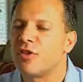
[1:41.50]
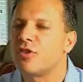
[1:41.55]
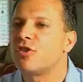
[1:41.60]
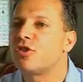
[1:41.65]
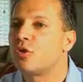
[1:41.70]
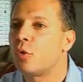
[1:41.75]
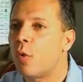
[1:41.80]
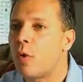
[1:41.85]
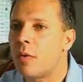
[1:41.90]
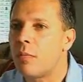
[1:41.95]
it's a
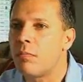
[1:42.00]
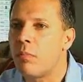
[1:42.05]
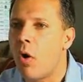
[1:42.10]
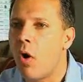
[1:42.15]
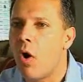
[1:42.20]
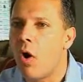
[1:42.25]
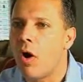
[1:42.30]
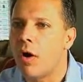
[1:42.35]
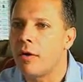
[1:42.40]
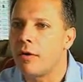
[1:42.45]
store
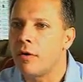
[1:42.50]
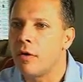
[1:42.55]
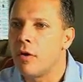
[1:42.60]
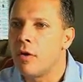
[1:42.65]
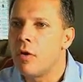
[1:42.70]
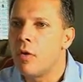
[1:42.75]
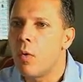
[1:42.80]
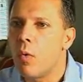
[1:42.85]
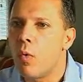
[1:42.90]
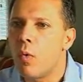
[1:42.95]
bought
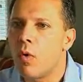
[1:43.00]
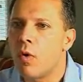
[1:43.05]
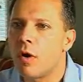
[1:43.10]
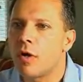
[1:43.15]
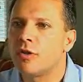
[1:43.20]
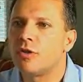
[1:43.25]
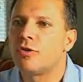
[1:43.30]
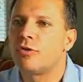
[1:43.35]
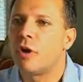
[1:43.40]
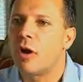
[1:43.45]
or a
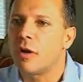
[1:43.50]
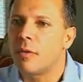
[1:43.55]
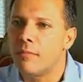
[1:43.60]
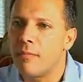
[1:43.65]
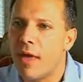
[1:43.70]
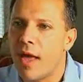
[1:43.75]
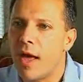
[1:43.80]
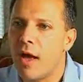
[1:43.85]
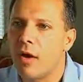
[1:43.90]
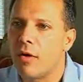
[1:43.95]
truck
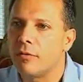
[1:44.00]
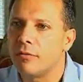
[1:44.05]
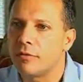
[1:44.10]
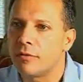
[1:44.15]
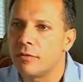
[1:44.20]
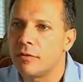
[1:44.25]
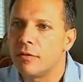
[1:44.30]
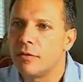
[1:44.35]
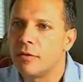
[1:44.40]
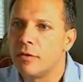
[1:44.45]
mount,
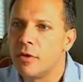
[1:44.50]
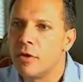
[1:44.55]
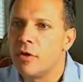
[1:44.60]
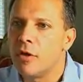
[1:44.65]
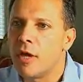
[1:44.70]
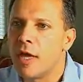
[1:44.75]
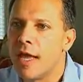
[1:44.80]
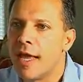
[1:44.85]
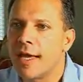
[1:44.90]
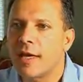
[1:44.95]

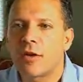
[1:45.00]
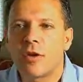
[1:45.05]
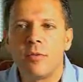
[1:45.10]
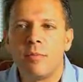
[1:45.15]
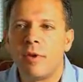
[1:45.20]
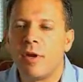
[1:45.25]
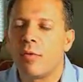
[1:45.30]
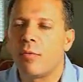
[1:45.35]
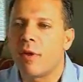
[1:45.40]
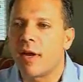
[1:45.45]
it could
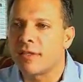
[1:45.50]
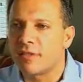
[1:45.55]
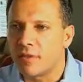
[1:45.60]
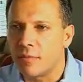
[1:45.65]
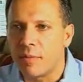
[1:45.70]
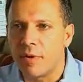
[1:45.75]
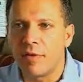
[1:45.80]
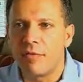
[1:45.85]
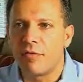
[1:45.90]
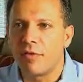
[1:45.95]
be a
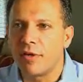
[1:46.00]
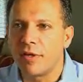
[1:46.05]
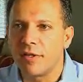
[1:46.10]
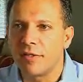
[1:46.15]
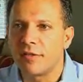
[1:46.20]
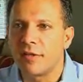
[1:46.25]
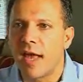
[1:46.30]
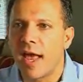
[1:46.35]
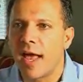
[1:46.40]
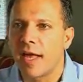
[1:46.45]
recipe for
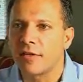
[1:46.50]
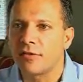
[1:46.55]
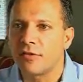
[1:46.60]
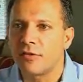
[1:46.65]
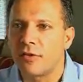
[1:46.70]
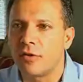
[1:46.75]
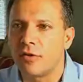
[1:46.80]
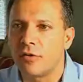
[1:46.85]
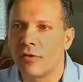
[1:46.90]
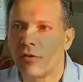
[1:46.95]

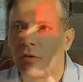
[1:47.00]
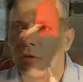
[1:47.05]
disaster.